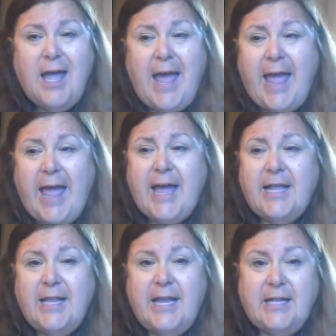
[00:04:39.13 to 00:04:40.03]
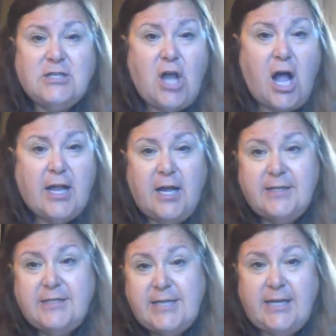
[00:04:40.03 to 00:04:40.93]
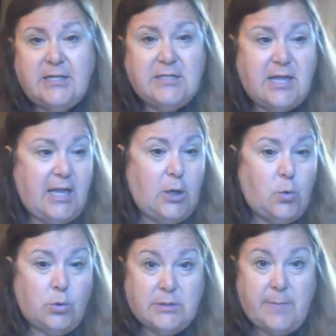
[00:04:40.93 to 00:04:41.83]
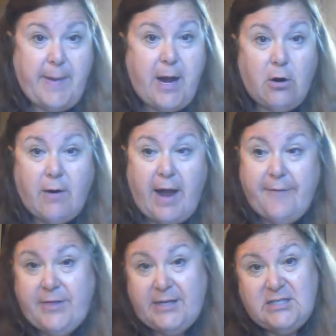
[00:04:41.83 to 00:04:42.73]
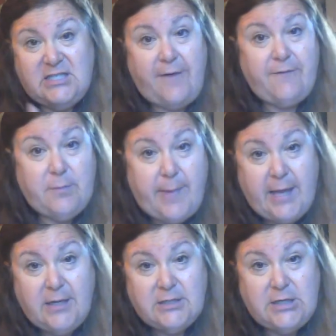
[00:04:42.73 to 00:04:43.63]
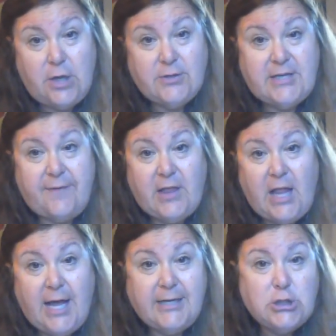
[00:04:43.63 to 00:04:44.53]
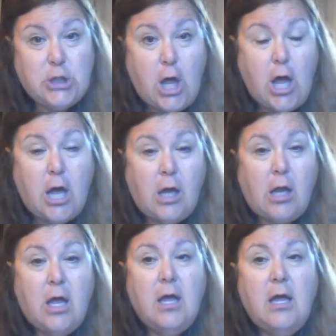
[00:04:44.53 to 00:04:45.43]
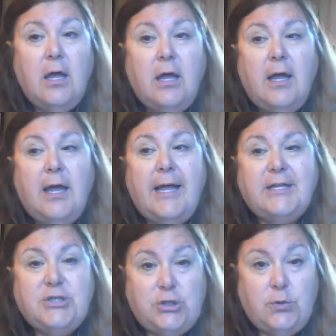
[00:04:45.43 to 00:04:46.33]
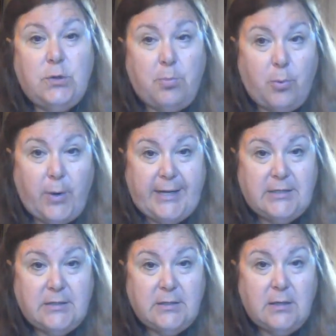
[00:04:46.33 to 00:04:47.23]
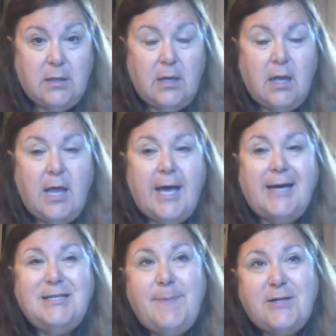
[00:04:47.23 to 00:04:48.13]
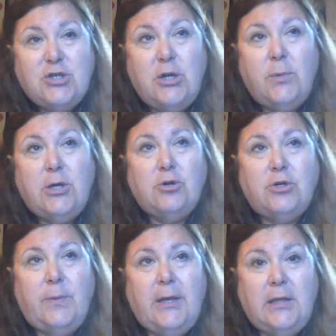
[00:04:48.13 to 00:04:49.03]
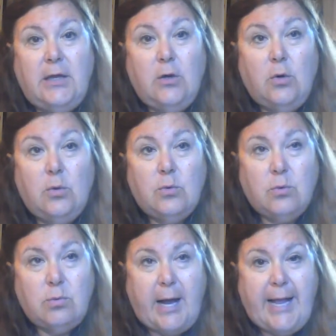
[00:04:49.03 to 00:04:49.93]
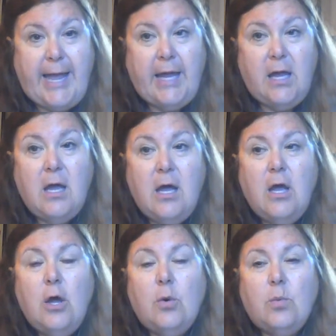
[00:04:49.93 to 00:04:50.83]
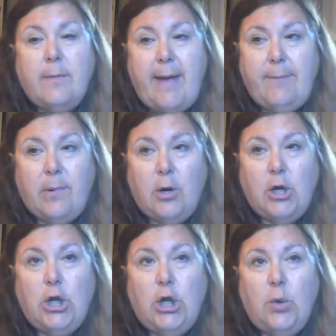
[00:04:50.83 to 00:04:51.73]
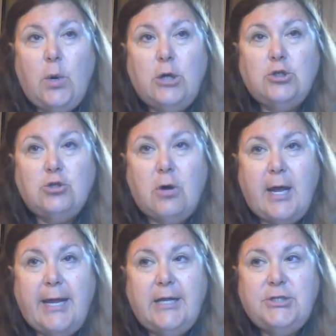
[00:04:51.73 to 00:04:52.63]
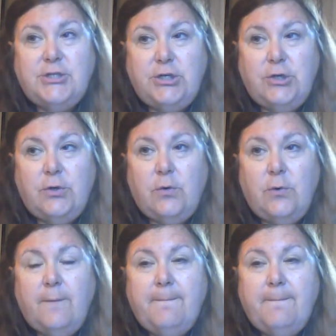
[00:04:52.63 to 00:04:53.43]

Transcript: and it's not a sentence that equals a paragraph that's 7 lines long. It's to the point. Especially when you're doing legal writing, remember, you are trying to